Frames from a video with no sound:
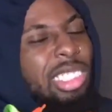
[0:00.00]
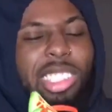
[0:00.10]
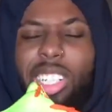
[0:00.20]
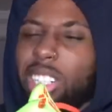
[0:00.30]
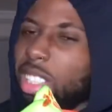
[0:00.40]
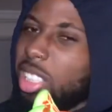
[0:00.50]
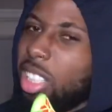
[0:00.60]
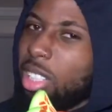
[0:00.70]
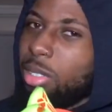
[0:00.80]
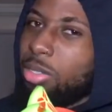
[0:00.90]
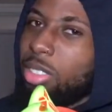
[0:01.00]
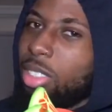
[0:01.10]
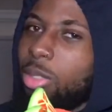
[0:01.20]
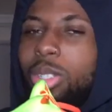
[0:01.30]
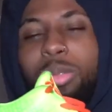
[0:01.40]
a little
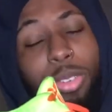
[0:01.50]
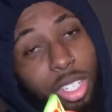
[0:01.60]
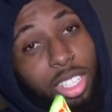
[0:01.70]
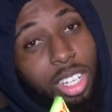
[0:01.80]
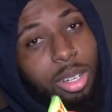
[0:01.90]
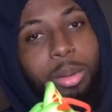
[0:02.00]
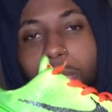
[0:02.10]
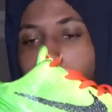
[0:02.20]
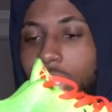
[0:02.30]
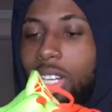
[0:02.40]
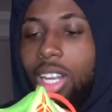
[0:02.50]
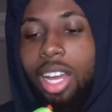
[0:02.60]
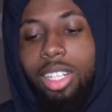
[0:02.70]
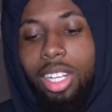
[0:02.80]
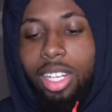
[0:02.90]
stiff when you first get them, but they're
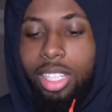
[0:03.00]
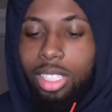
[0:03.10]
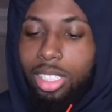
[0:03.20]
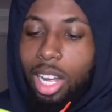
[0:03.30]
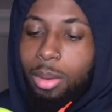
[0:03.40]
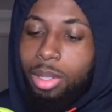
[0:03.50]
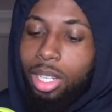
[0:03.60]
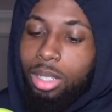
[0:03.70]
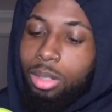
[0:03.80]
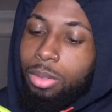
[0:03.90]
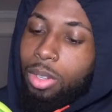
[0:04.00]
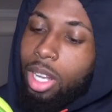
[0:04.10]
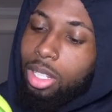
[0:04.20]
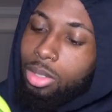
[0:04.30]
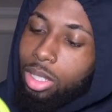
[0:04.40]
light. They get the job done. You feel
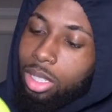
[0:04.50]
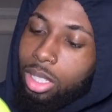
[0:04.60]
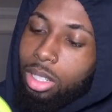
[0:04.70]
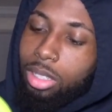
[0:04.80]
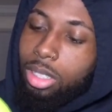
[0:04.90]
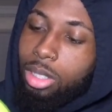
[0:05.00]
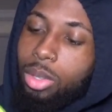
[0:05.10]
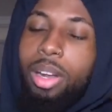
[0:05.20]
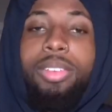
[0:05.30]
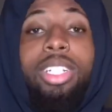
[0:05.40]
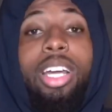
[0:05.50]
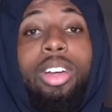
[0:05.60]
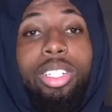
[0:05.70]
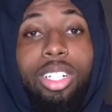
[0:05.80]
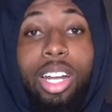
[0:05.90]
like you can, do everything
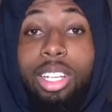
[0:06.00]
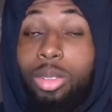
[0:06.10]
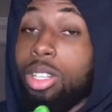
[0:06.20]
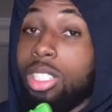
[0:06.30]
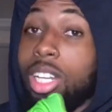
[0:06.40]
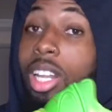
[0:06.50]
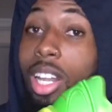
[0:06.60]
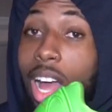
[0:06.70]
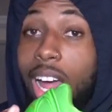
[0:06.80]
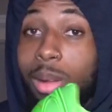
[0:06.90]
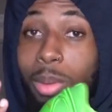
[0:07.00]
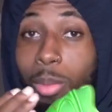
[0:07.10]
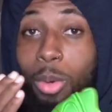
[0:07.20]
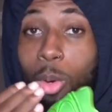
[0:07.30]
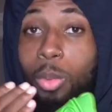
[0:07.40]
out there. That's why you see a lot of
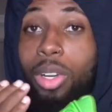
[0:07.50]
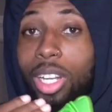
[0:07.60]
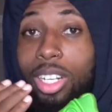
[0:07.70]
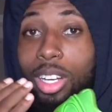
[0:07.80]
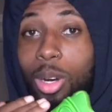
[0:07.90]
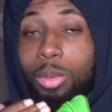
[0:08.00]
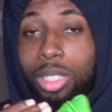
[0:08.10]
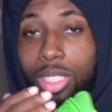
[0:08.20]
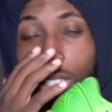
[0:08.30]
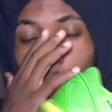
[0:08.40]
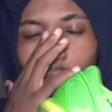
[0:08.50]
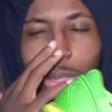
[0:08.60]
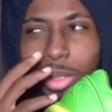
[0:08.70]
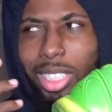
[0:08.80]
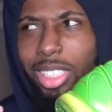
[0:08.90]
people hooping in Kobe's.
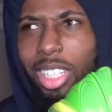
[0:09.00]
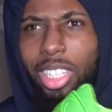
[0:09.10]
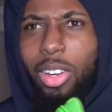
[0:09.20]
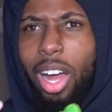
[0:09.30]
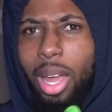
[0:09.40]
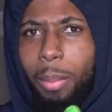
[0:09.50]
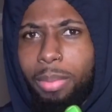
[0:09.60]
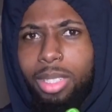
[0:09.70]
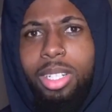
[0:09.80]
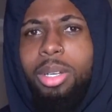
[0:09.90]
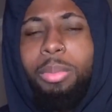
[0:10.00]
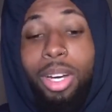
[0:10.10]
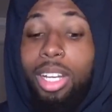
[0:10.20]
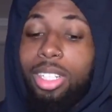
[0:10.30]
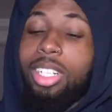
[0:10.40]
Also because they're a little hyped.
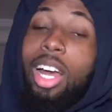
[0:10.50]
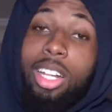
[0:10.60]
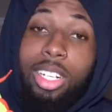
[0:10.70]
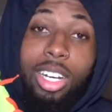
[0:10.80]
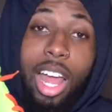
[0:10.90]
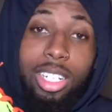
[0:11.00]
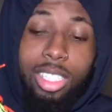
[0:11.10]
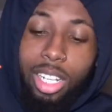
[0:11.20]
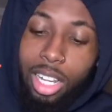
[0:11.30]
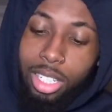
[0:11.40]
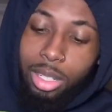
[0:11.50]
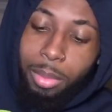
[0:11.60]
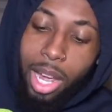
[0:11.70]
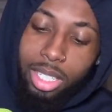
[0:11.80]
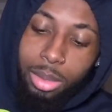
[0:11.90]
But nah, they're actually like good
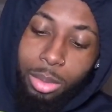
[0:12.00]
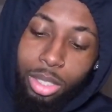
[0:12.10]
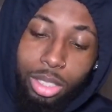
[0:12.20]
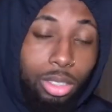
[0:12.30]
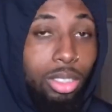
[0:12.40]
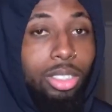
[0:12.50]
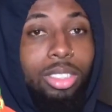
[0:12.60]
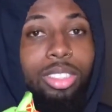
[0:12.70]
basketball shoes.